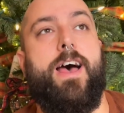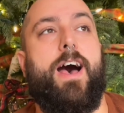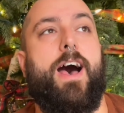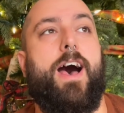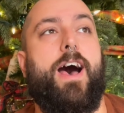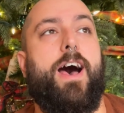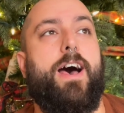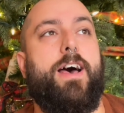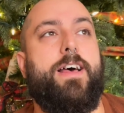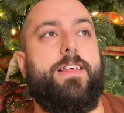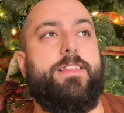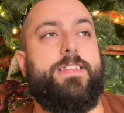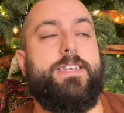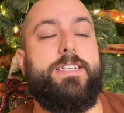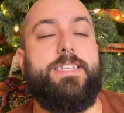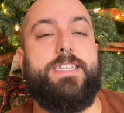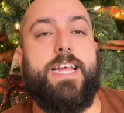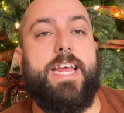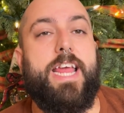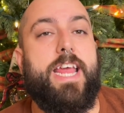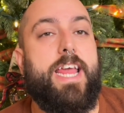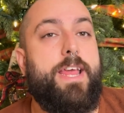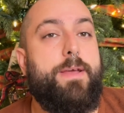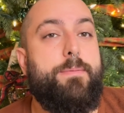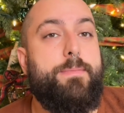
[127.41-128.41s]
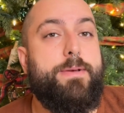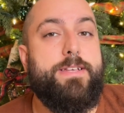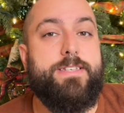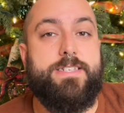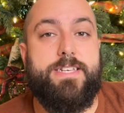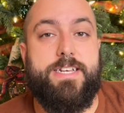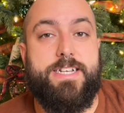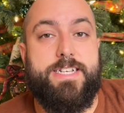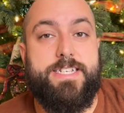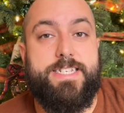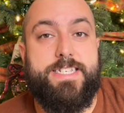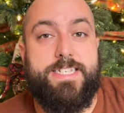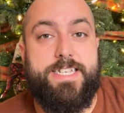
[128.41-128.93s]
The name is
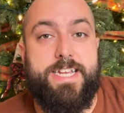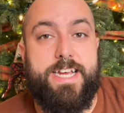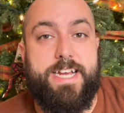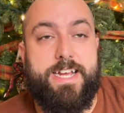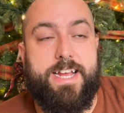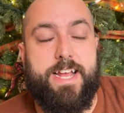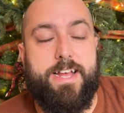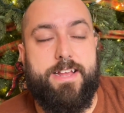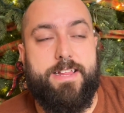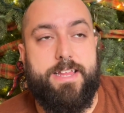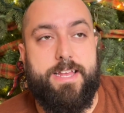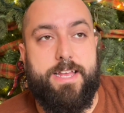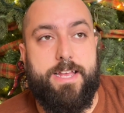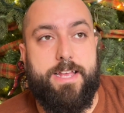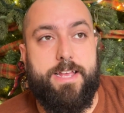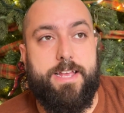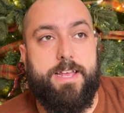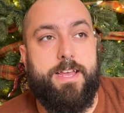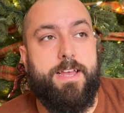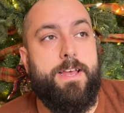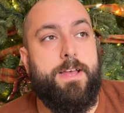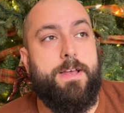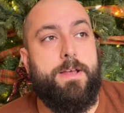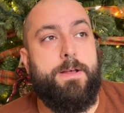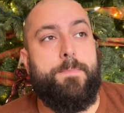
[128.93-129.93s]
gonna stick, I think.